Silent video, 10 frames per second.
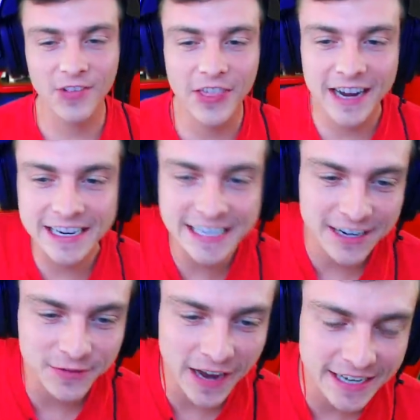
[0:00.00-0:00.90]
think I did it
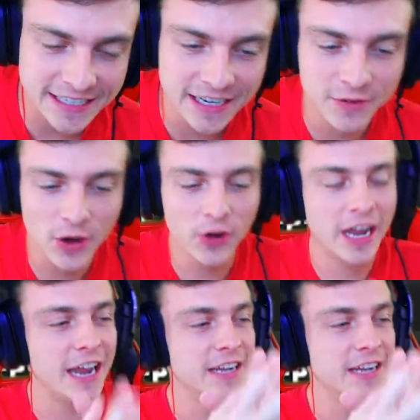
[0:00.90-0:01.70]
fast enough. Okay,